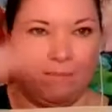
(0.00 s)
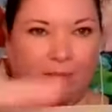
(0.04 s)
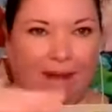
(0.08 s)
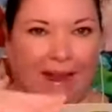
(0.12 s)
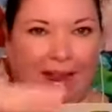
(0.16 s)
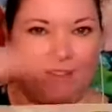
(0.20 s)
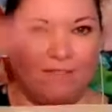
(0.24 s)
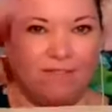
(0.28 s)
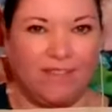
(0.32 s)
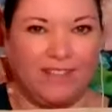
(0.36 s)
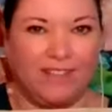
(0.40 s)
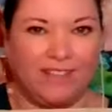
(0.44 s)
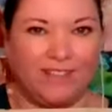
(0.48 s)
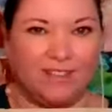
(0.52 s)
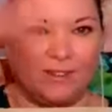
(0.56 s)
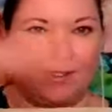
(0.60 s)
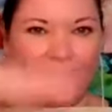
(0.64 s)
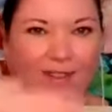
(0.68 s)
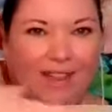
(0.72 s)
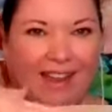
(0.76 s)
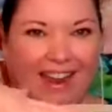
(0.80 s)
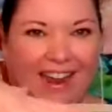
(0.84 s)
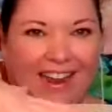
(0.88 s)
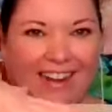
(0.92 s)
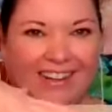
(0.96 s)
My
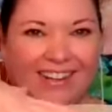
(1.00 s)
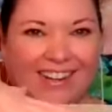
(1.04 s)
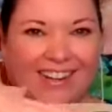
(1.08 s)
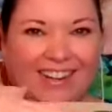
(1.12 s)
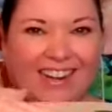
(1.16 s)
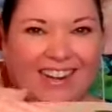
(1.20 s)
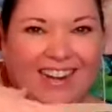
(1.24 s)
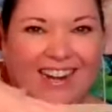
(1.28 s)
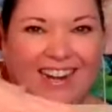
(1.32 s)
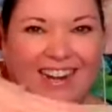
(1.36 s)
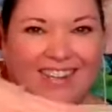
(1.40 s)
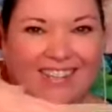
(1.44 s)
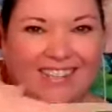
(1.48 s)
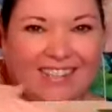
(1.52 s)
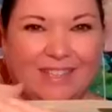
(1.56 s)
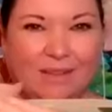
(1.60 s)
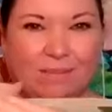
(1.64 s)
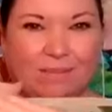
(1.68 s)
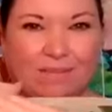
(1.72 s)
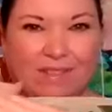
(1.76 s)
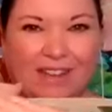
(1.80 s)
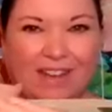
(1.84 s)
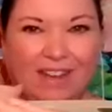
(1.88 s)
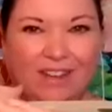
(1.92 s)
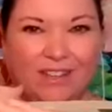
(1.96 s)
physical hand can connect to
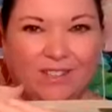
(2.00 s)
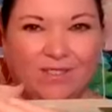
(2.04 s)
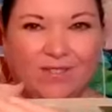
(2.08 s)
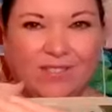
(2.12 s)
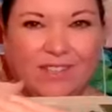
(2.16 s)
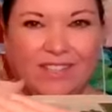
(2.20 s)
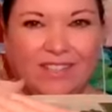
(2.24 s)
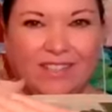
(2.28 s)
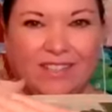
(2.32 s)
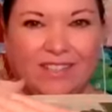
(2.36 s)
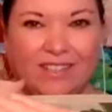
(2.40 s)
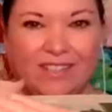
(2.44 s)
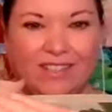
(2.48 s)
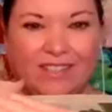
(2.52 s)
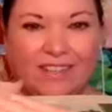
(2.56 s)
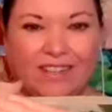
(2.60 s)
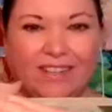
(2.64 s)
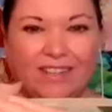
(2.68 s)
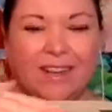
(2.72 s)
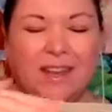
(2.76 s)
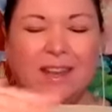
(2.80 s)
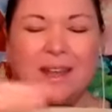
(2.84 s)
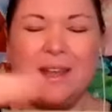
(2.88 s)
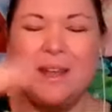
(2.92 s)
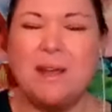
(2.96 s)
something else
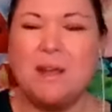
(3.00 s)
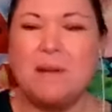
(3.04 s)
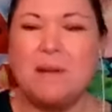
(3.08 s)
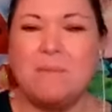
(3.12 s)
physically.